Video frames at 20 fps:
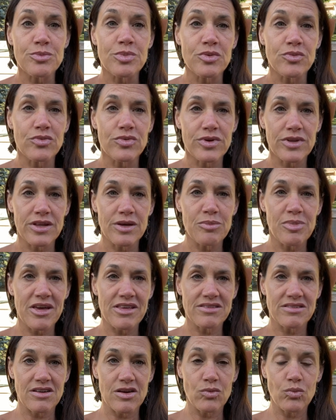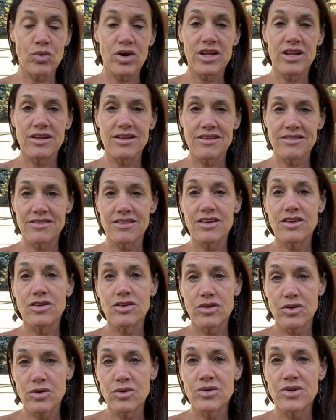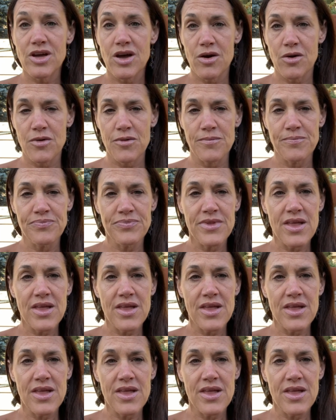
but really based on what it is that you know,